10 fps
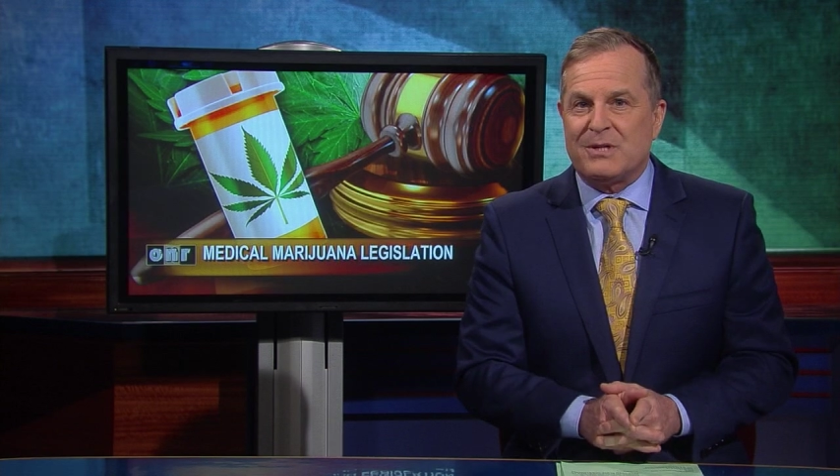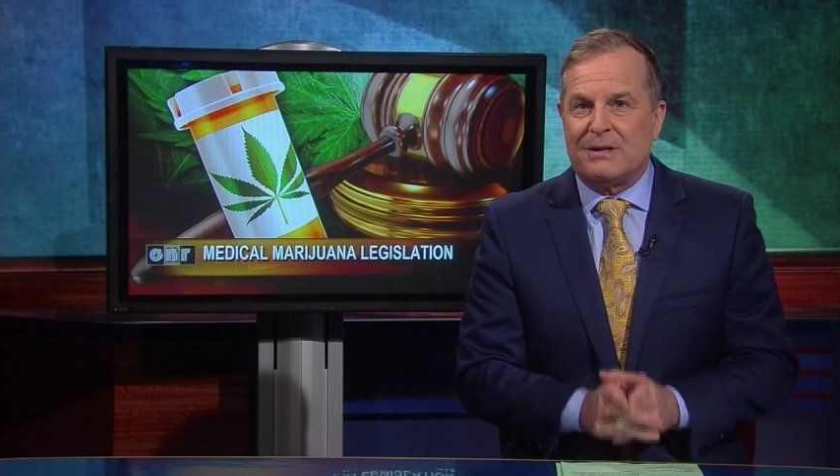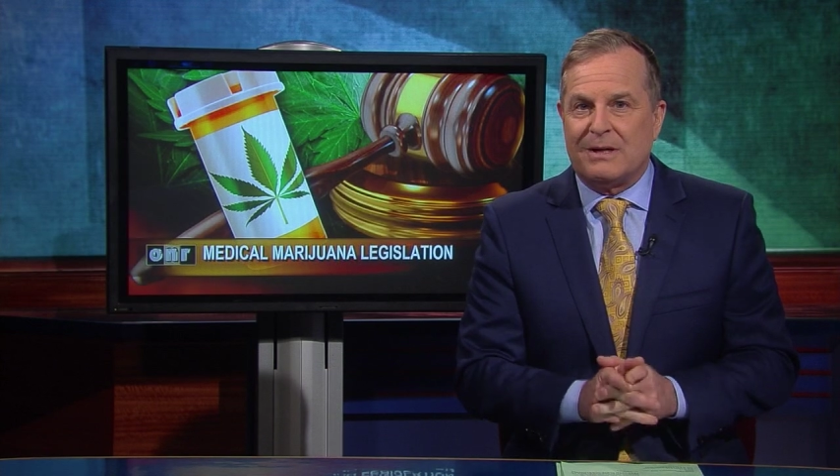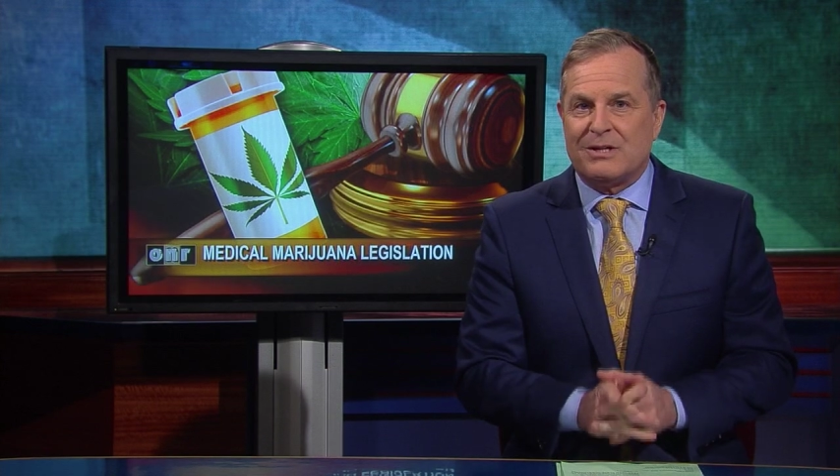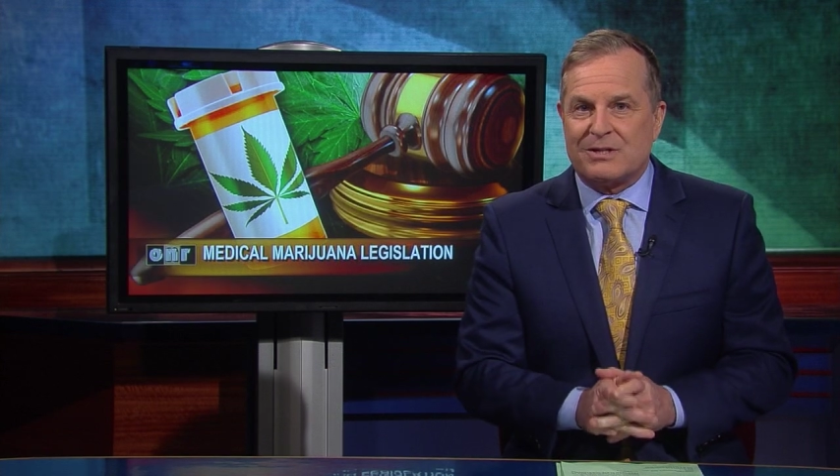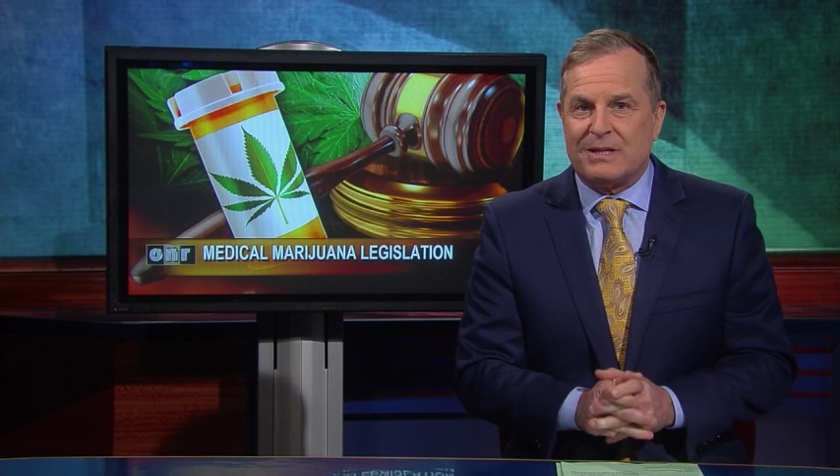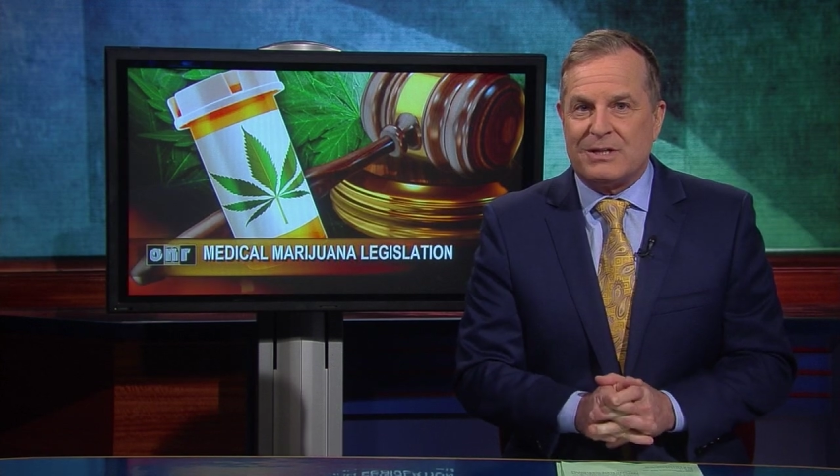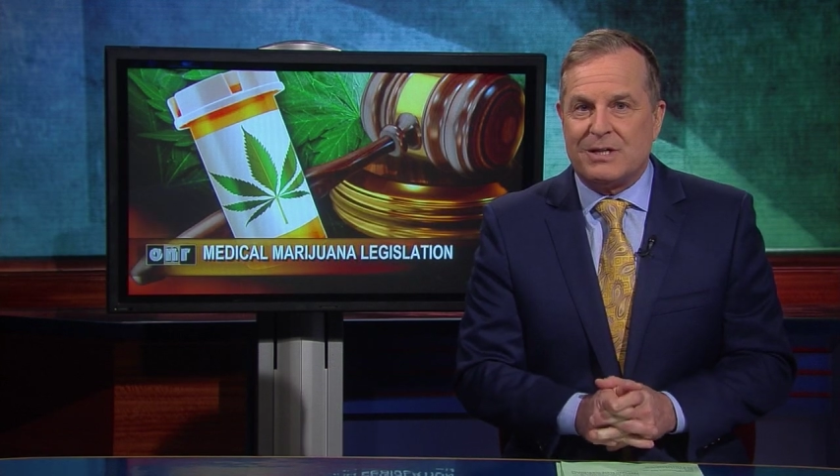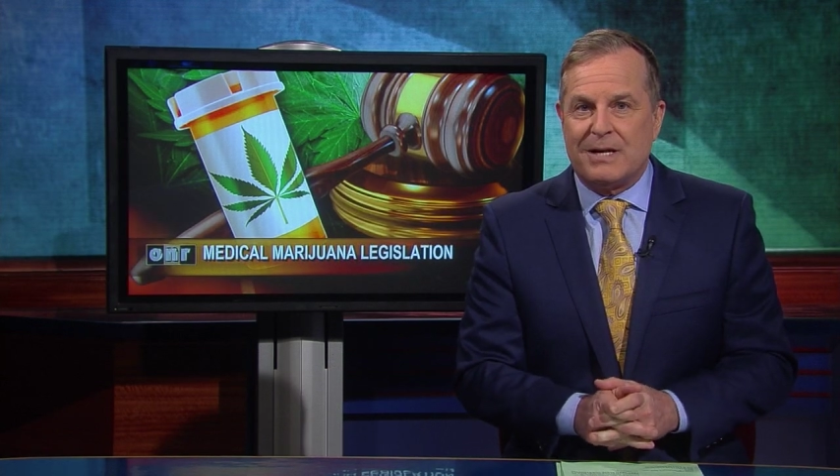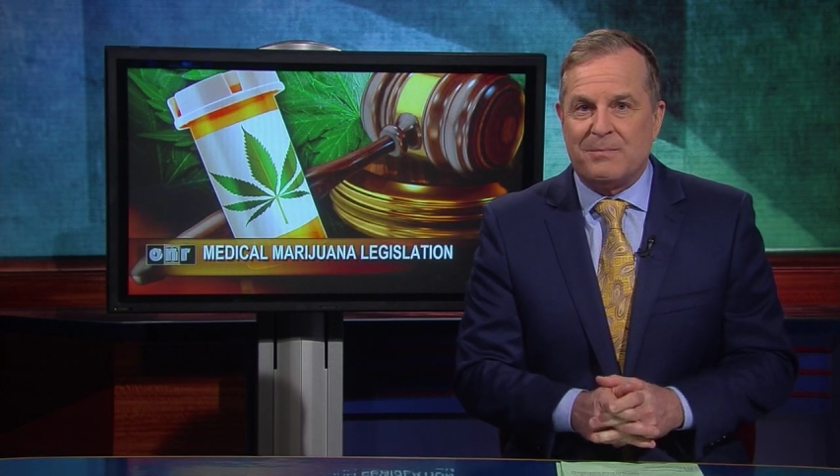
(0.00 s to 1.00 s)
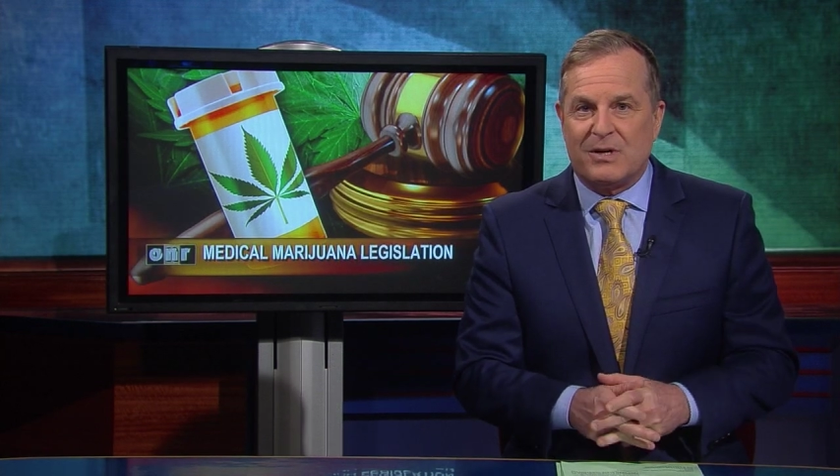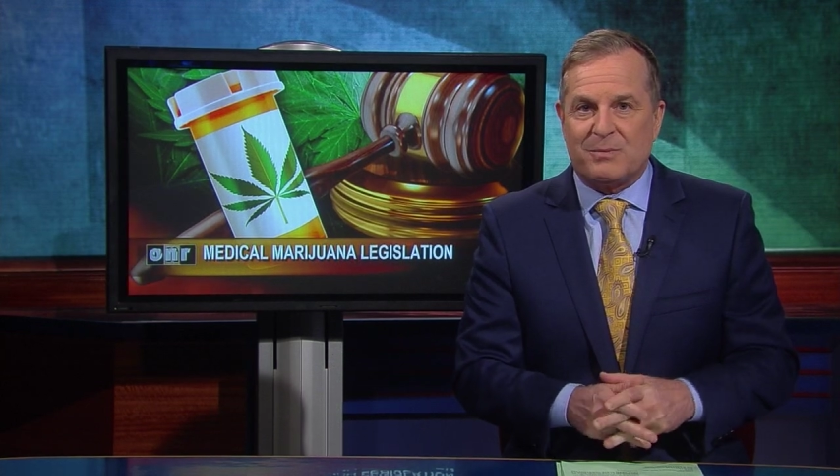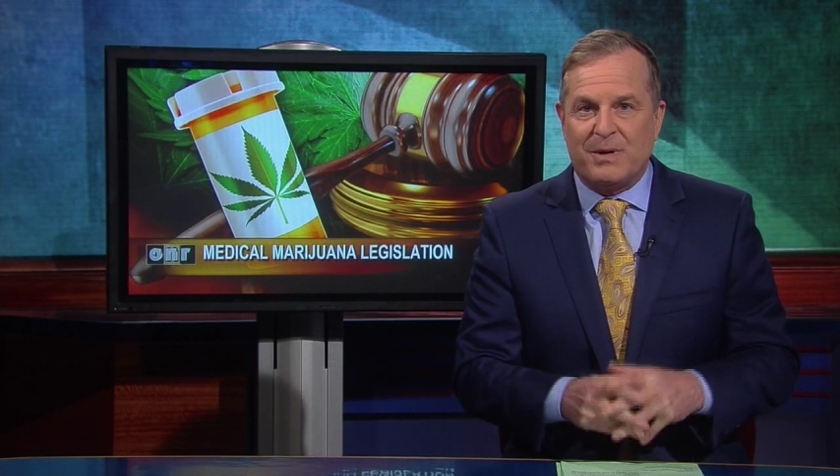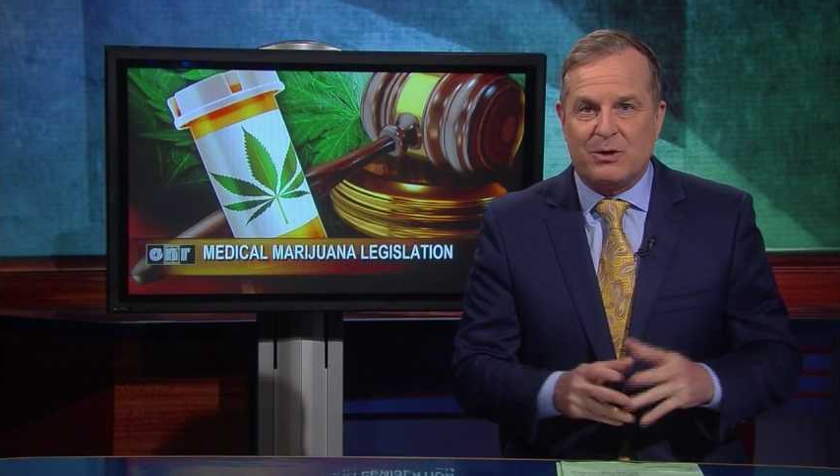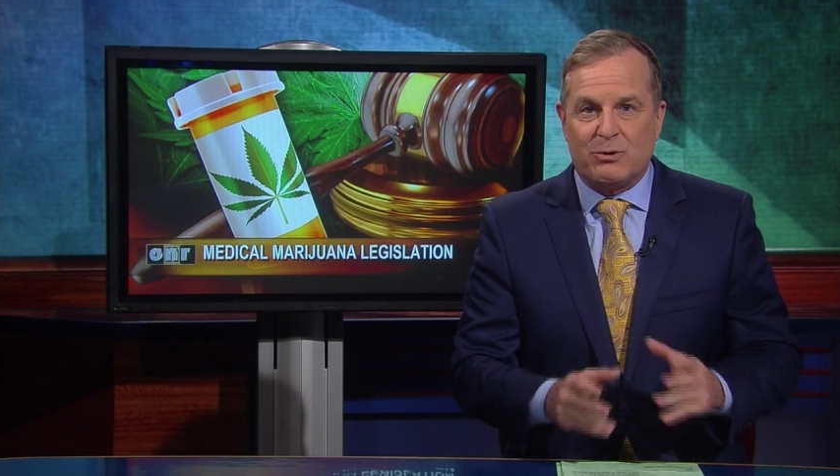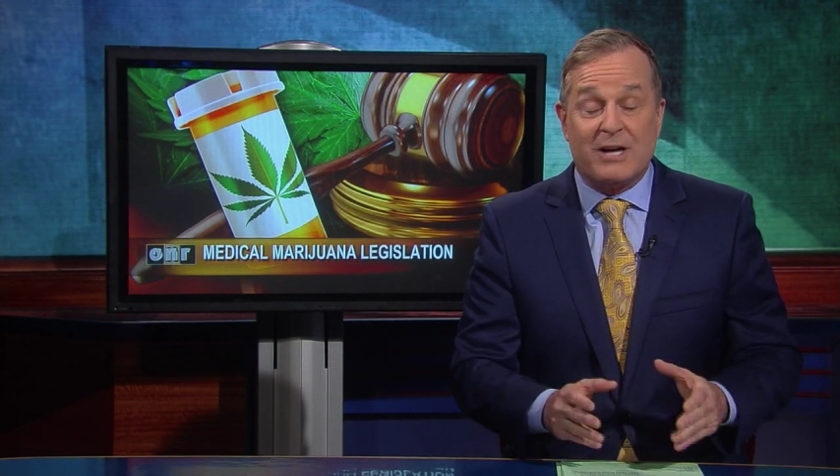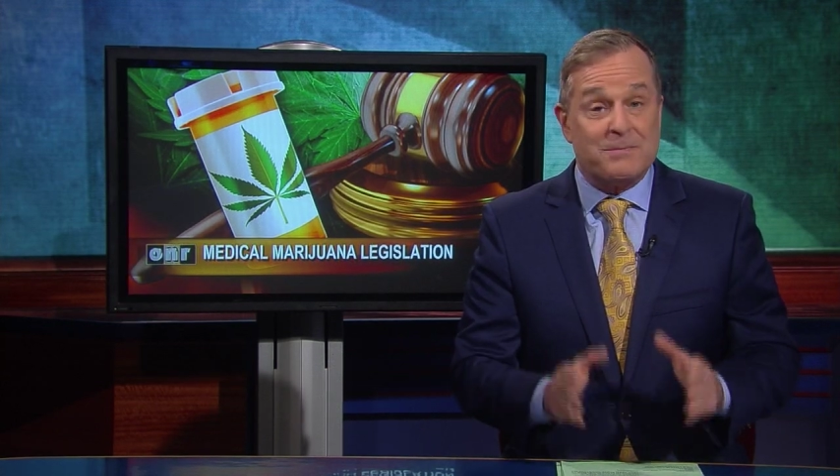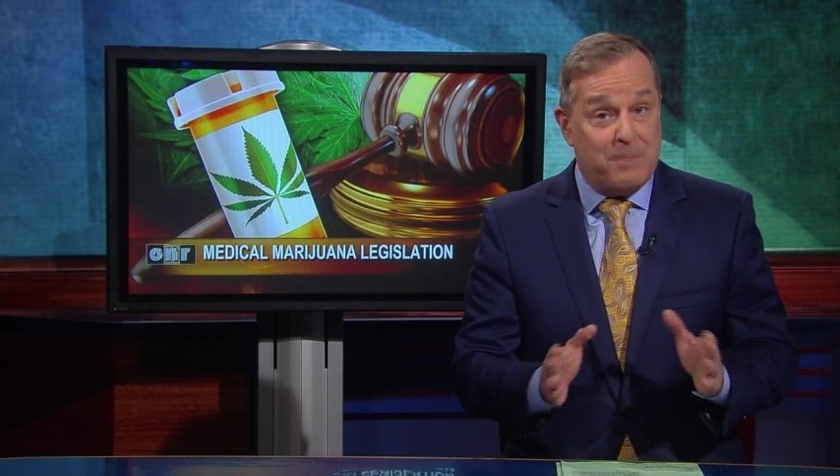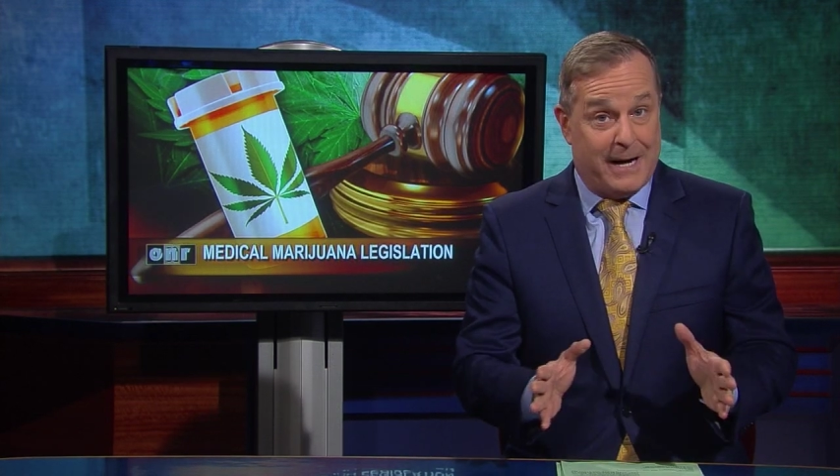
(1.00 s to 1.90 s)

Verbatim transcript: in the legislation that must be addressed,